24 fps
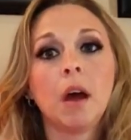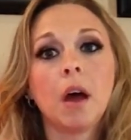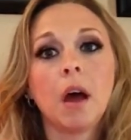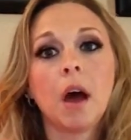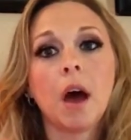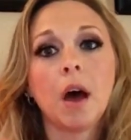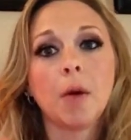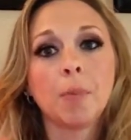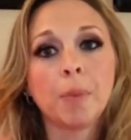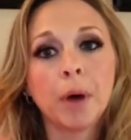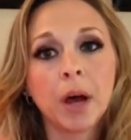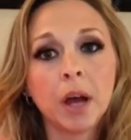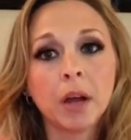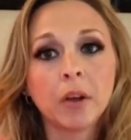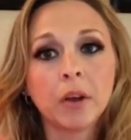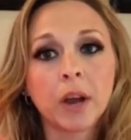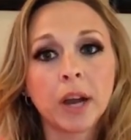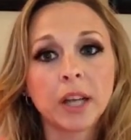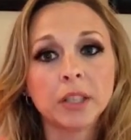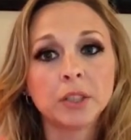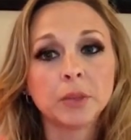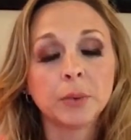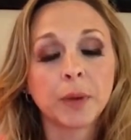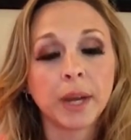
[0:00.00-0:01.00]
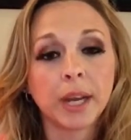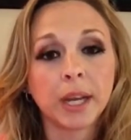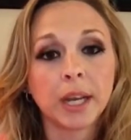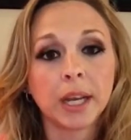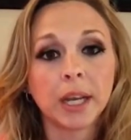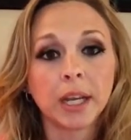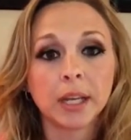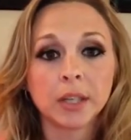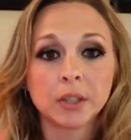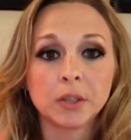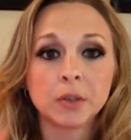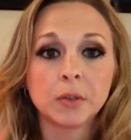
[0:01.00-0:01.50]
Upon
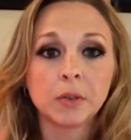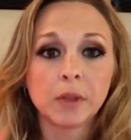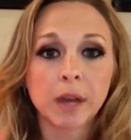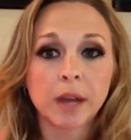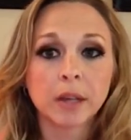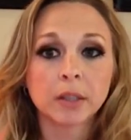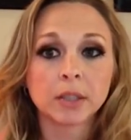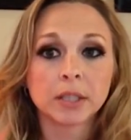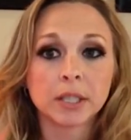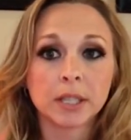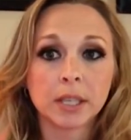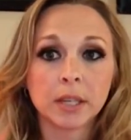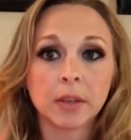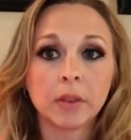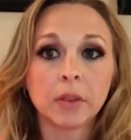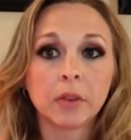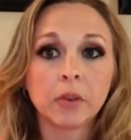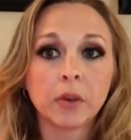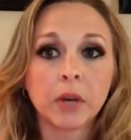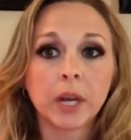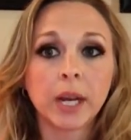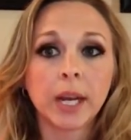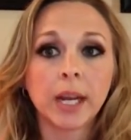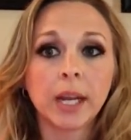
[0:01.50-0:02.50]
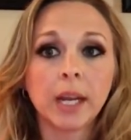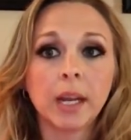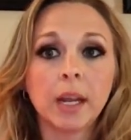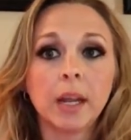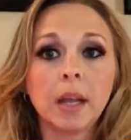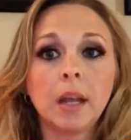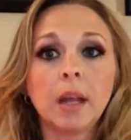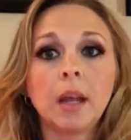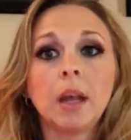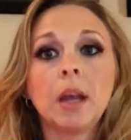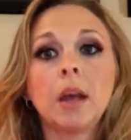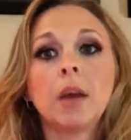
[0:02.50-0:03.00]
graduating in 2003
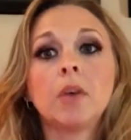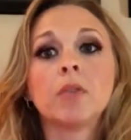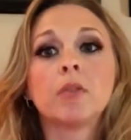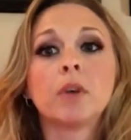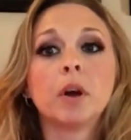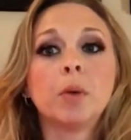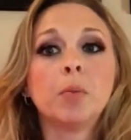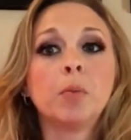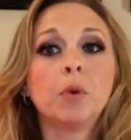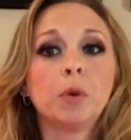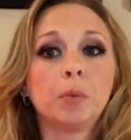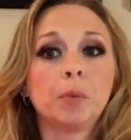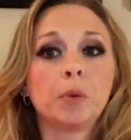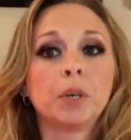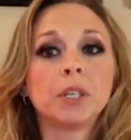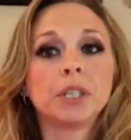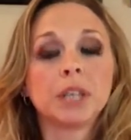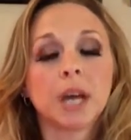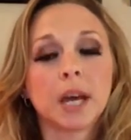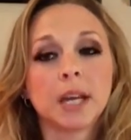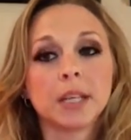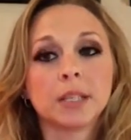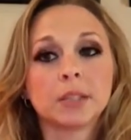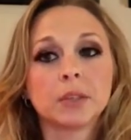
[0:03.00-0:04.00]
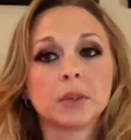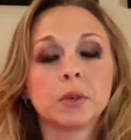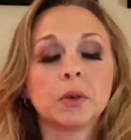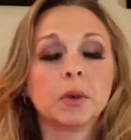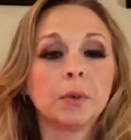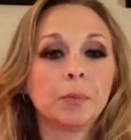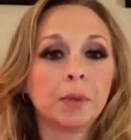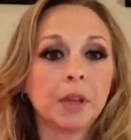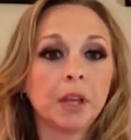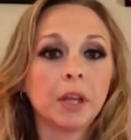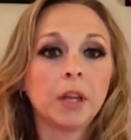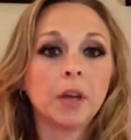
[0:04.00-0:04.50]
from Woodbridge High School,
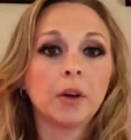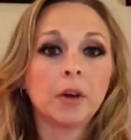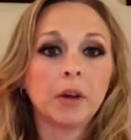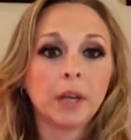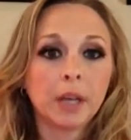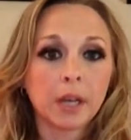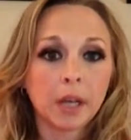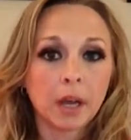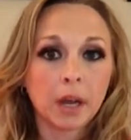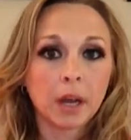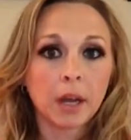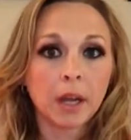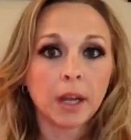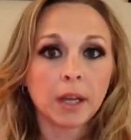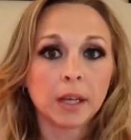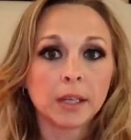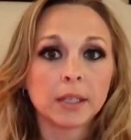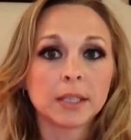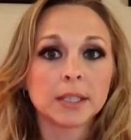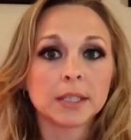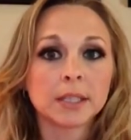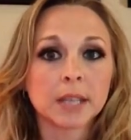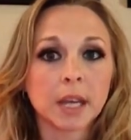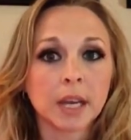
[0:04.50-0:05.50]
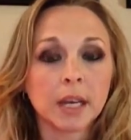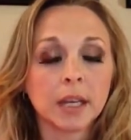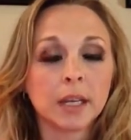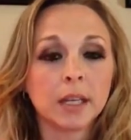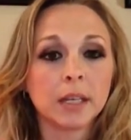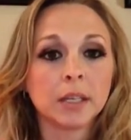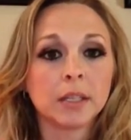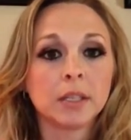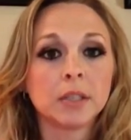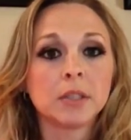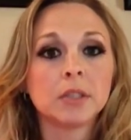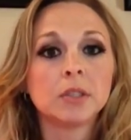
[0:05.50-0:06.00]
Emilio and I
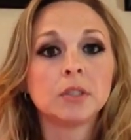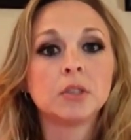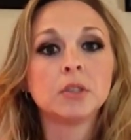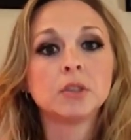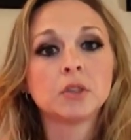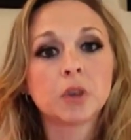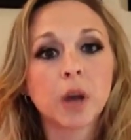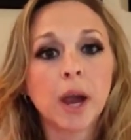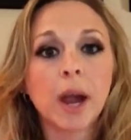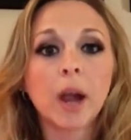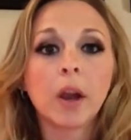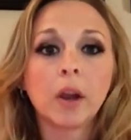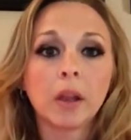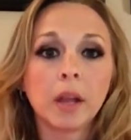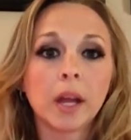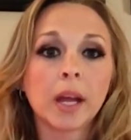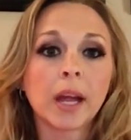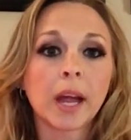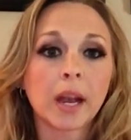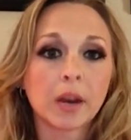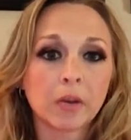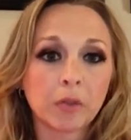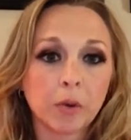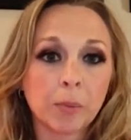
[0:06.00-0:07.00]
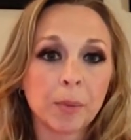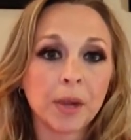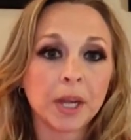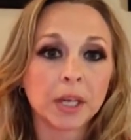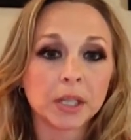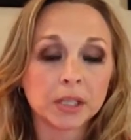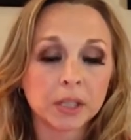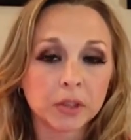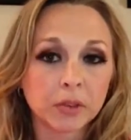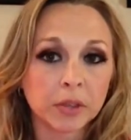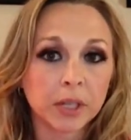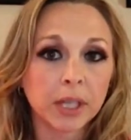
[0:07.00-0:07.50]
decided to try our luck at a
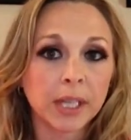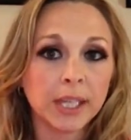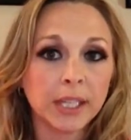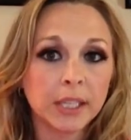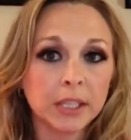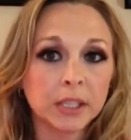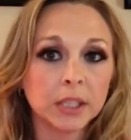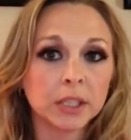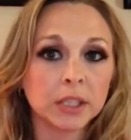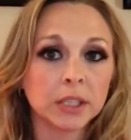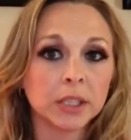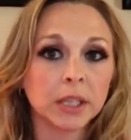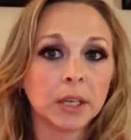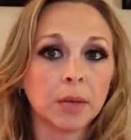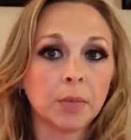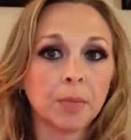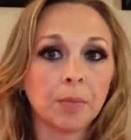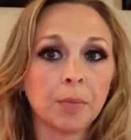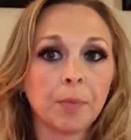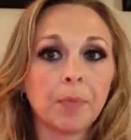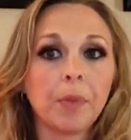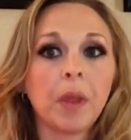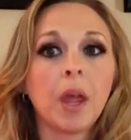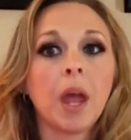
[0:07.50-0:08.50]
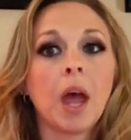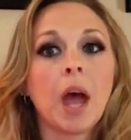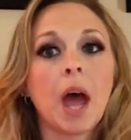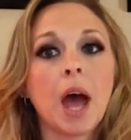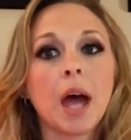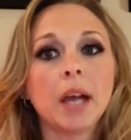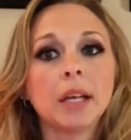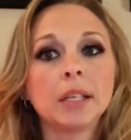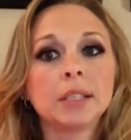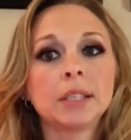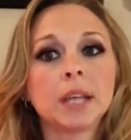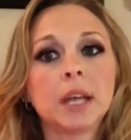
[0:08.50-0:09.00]
romantic relationship.
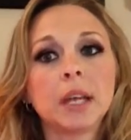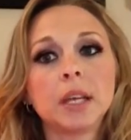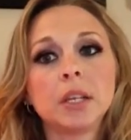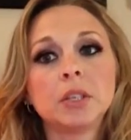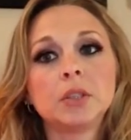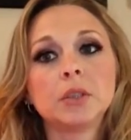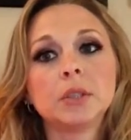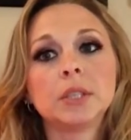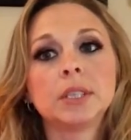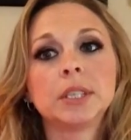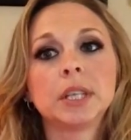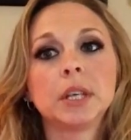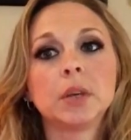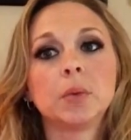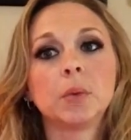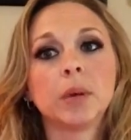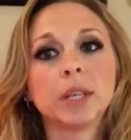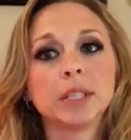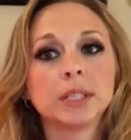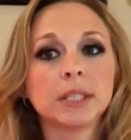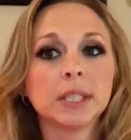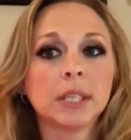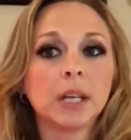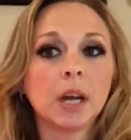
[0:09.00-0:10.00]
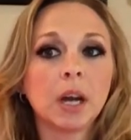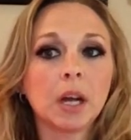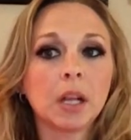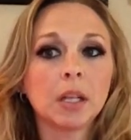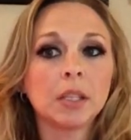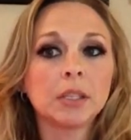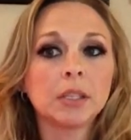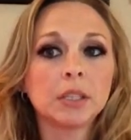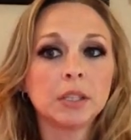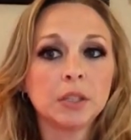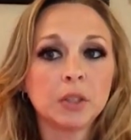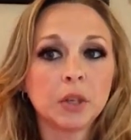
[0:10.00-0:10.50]
I decided to attend Wesley
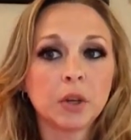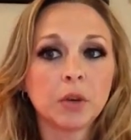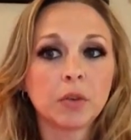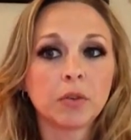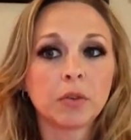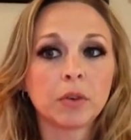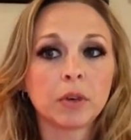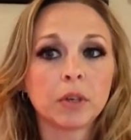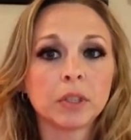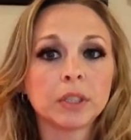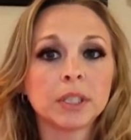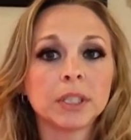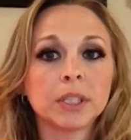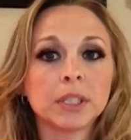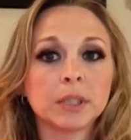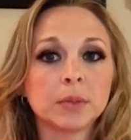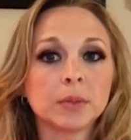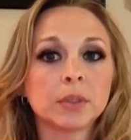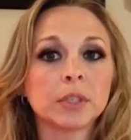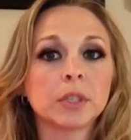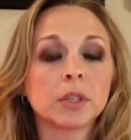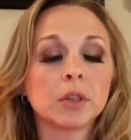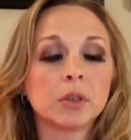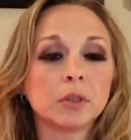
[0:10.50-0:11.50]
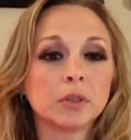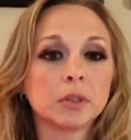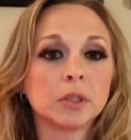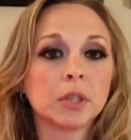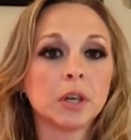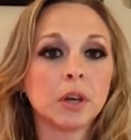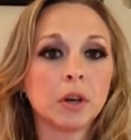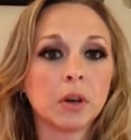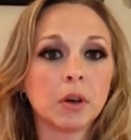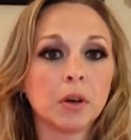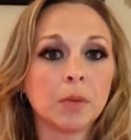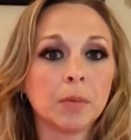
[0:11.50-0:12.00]
College in Dover since it was close to
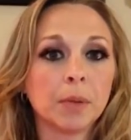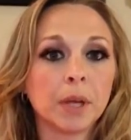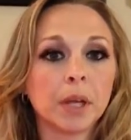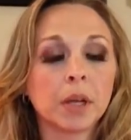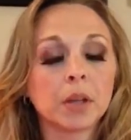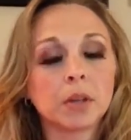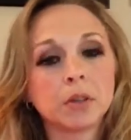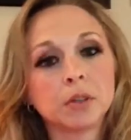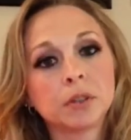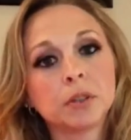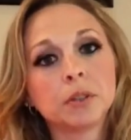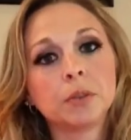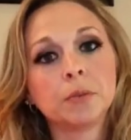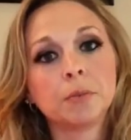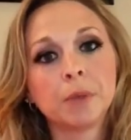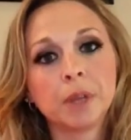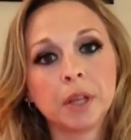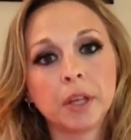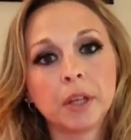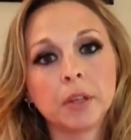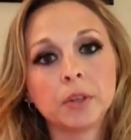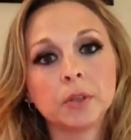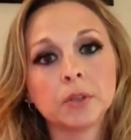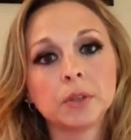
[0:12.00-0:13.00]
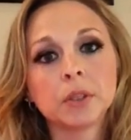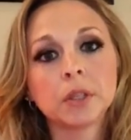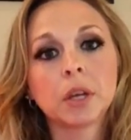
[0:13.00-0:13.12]
home and close to Emilio's